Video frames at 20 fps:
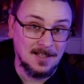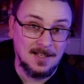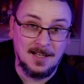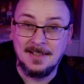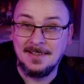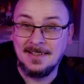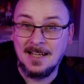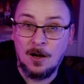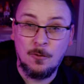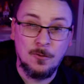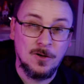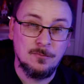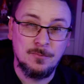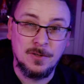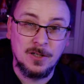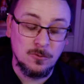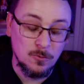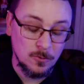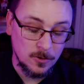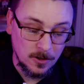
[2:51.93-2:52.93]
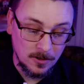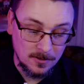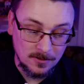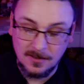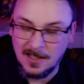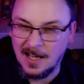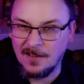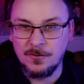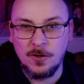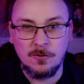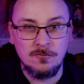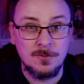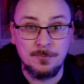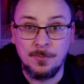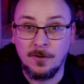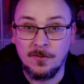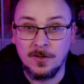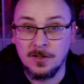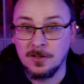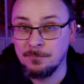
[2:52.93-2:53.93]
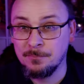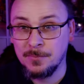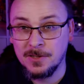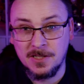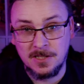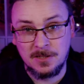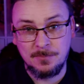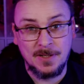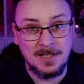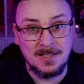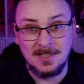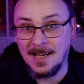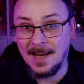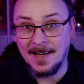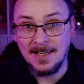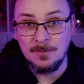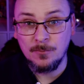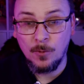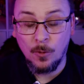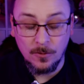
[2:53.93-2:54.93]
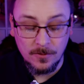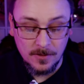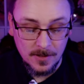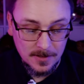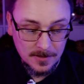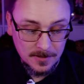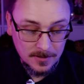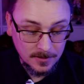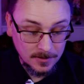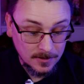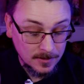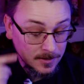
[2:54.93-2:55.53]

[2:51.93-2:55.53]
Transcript: And now when I've been going on, I've not really bothered participating anymore in this.